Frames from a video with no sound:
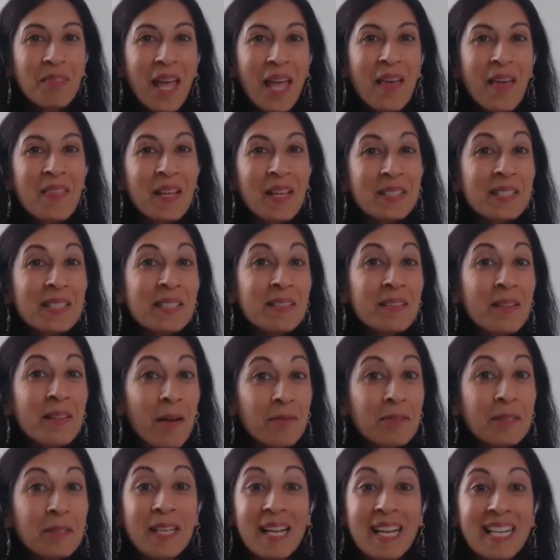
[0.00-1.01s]
that's a
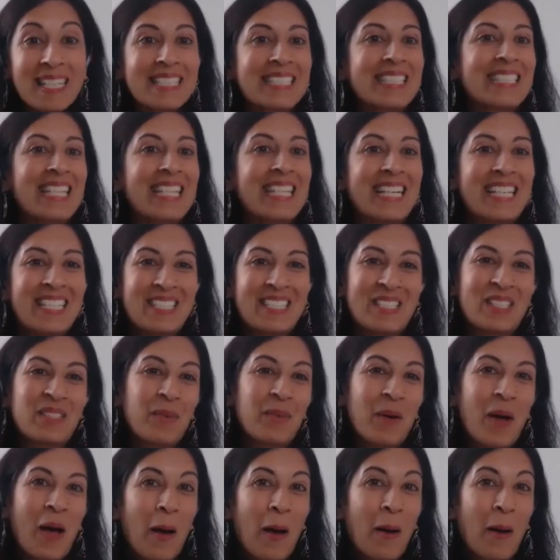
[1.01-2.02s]
lovely idea as
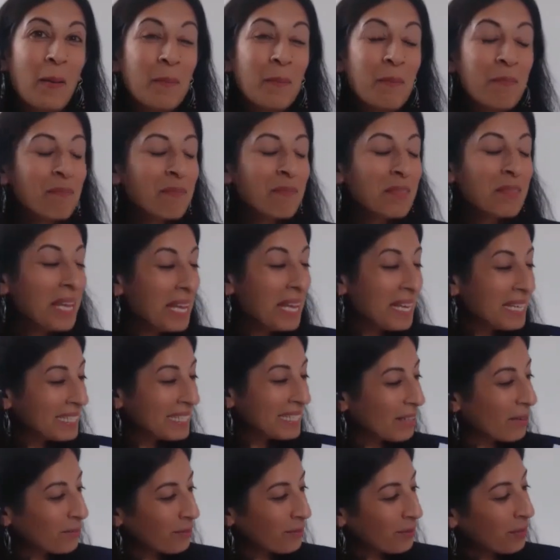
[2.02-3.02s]
well.
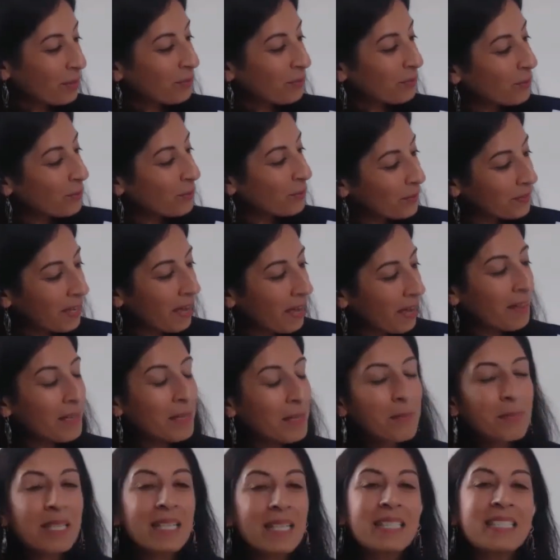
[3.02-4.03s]
So for the fourth
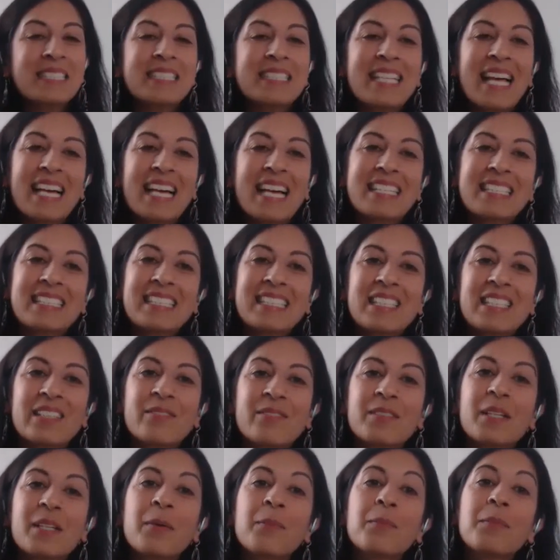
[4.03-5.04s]
column,
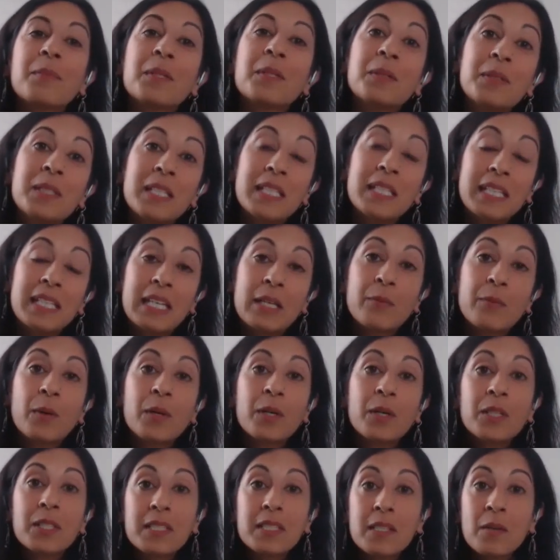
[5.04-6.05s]
collective, community,
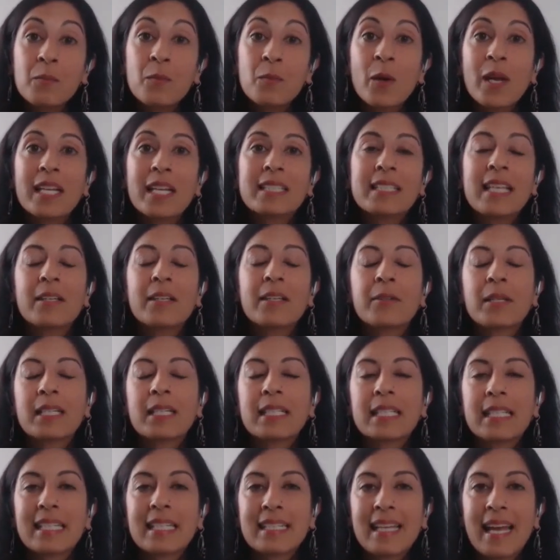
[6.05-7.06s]
what are some ways that you
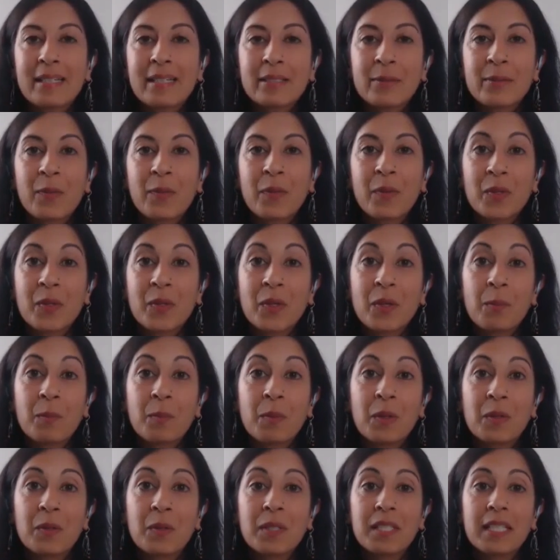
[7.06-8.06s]
can connect with your
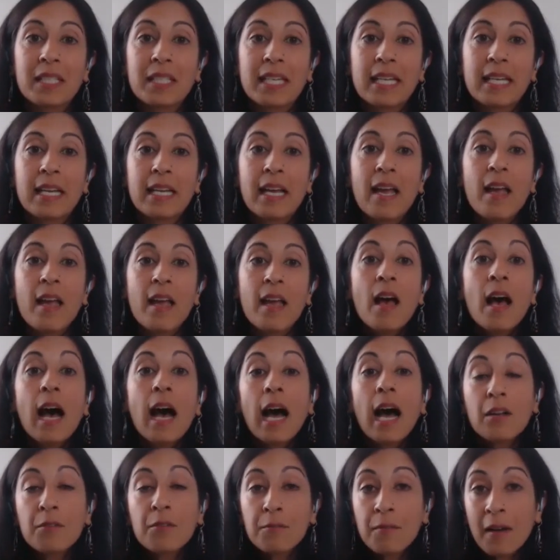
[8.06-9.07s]
community?
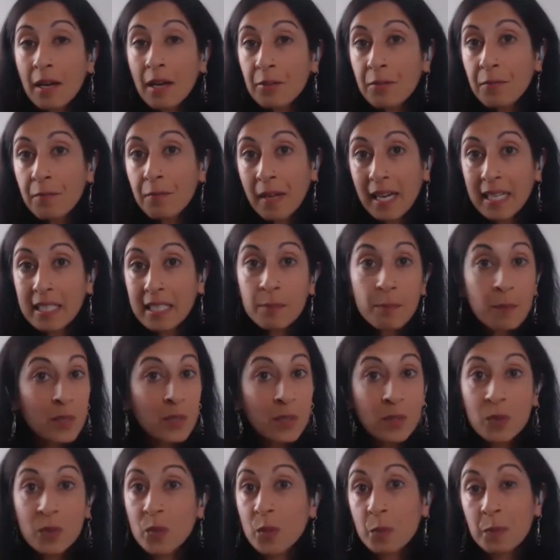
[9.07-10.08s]
I found
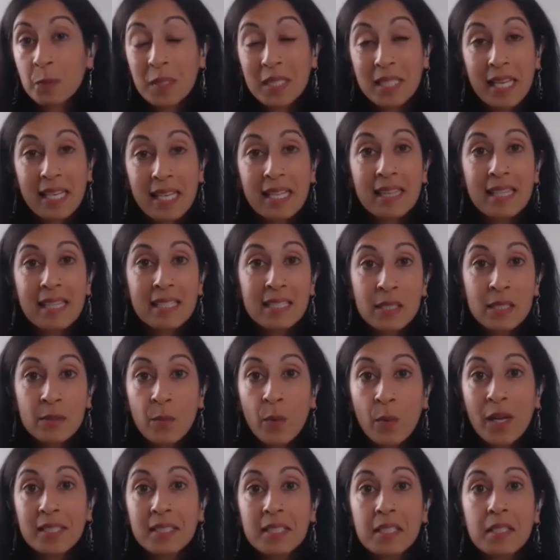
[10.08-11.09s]
Facebook groups like this
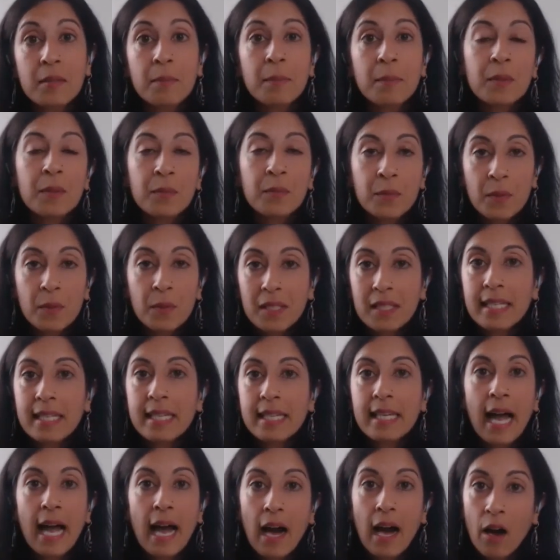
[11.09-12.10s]
one to be really
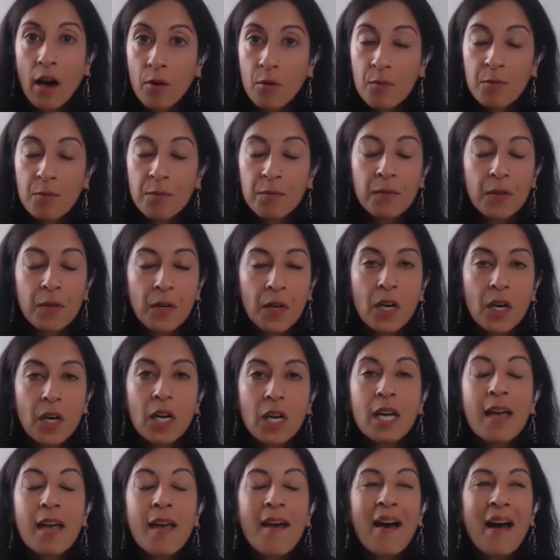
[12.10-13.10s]

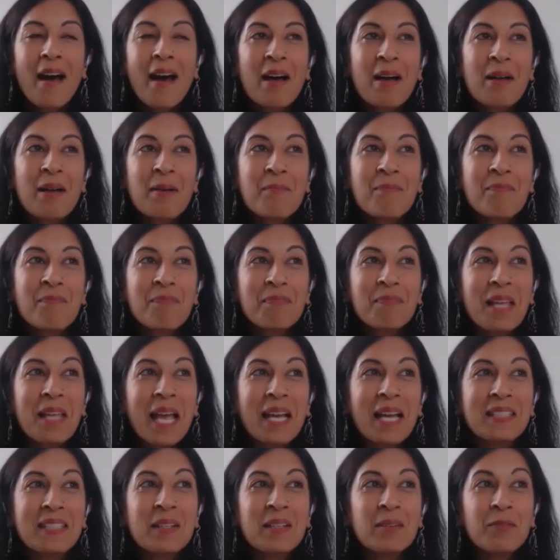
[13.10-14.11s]
helpful.
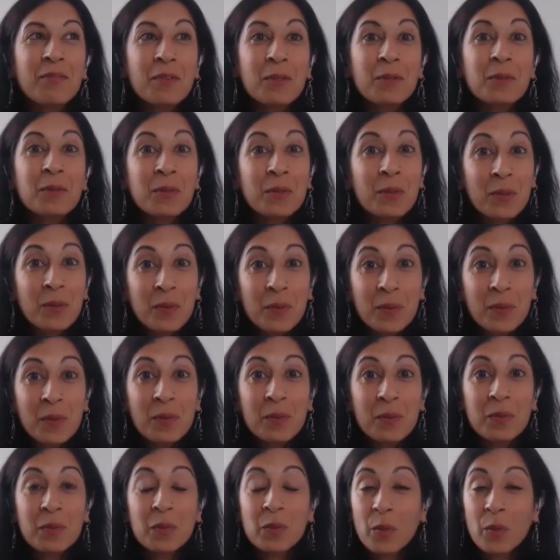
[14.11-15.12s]
And if you do
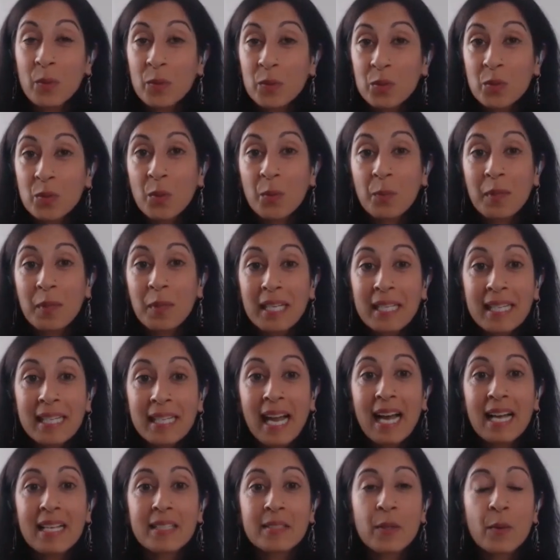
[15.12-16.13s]
use social
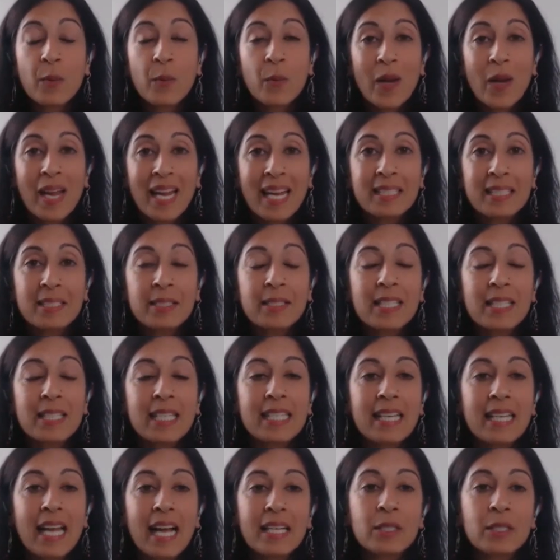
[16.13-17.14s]
media as a way to
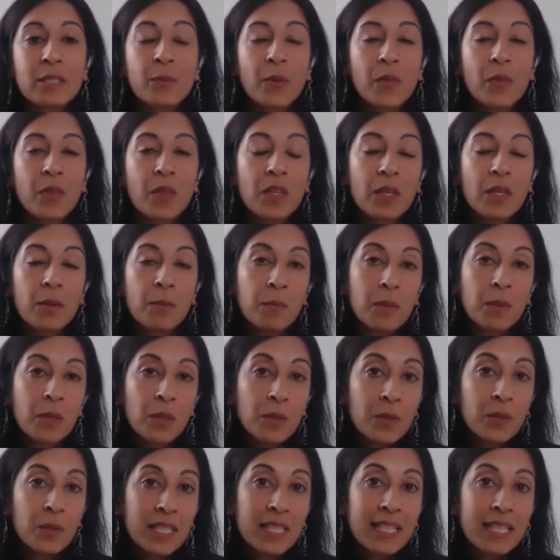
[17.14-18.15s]
connect with
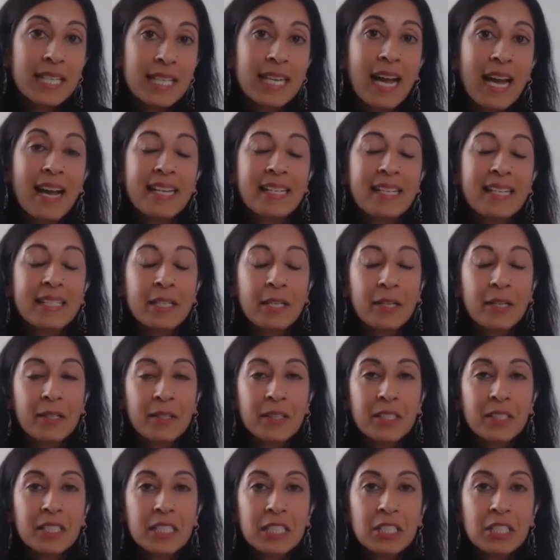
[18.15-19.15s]
community, I
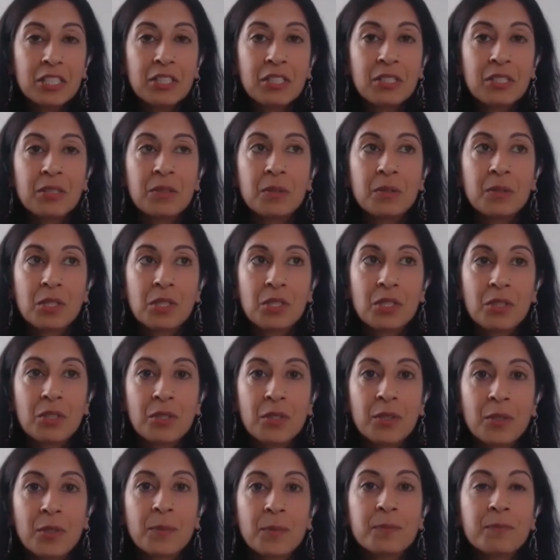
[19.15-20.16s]
encourage you
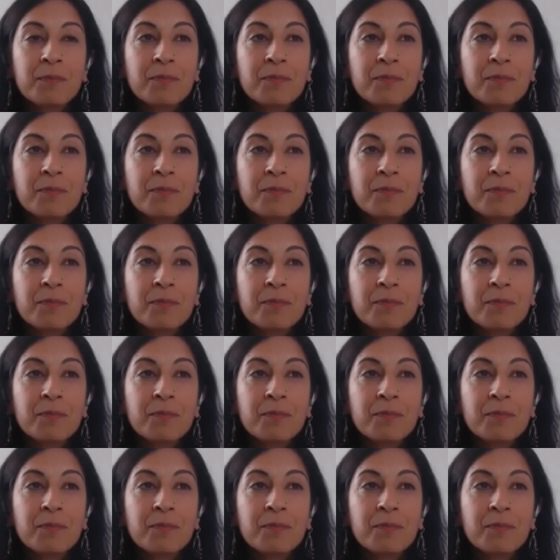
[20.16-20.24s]
to